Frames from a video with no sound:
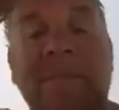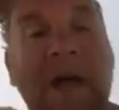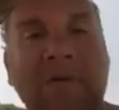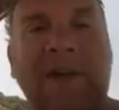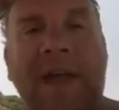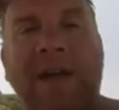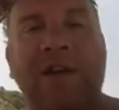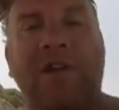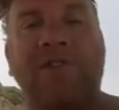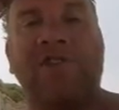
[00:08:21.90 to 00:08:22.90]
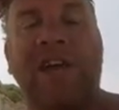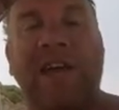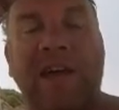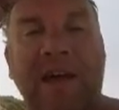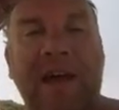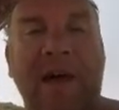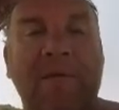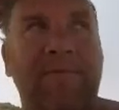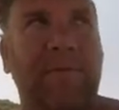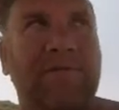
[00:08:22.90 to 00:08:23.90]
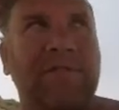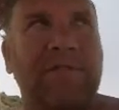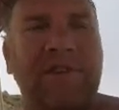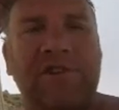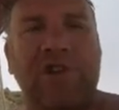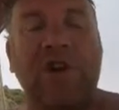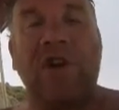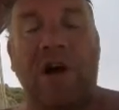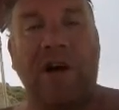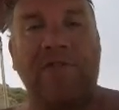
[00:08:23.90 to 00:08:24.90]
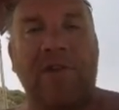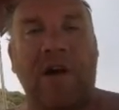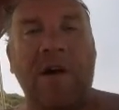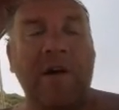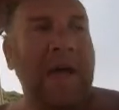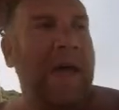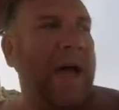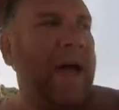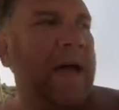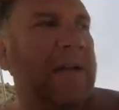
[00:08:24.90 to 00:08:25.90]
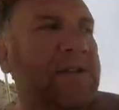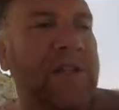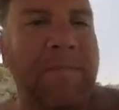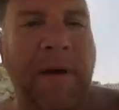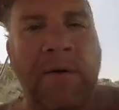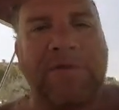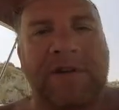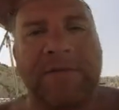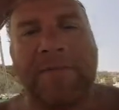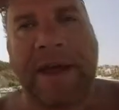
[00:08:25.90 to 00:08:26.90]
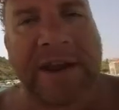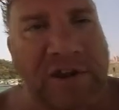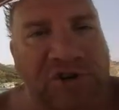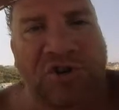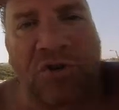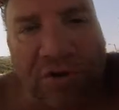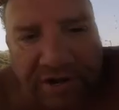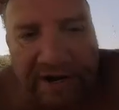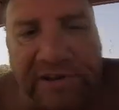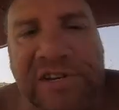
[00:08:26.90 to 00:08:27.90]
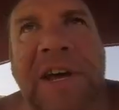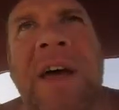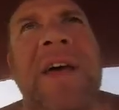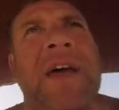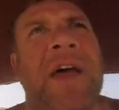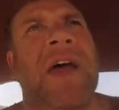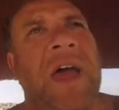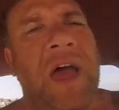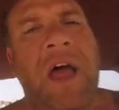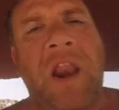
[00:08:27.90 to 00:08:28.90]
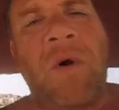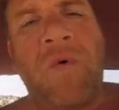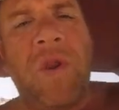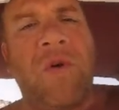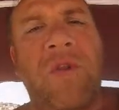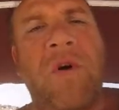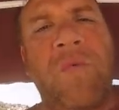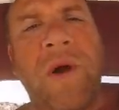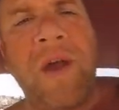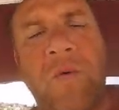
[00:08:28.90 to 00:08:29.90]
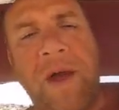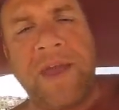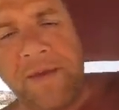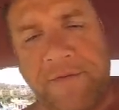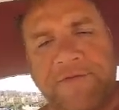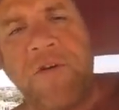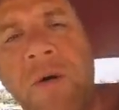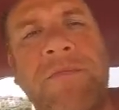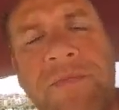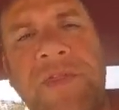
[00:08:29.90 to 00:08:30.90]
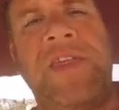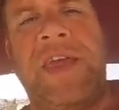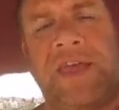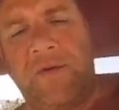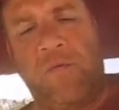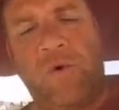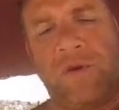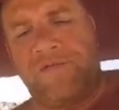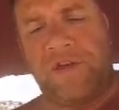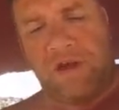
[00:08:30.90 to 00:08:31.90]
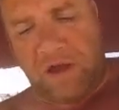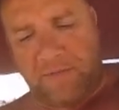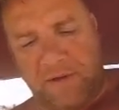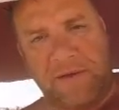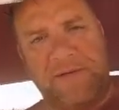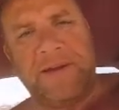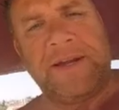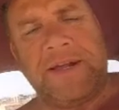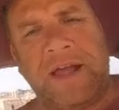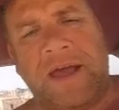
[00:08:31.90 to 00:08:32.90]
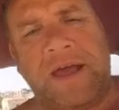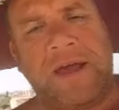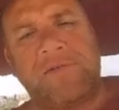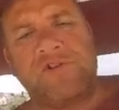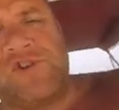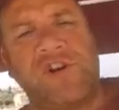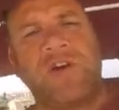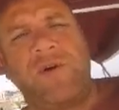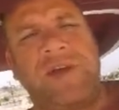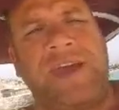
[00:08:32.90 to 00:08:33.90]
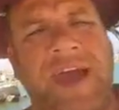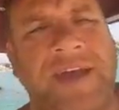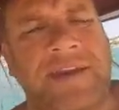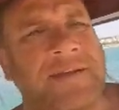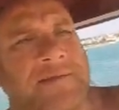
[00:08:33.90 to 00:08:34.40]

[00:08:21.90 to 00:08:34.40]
Okay, you can see how important the stern lines are to the boat, making sure that it's a long way away from the wall of the harbour. I'll show you again.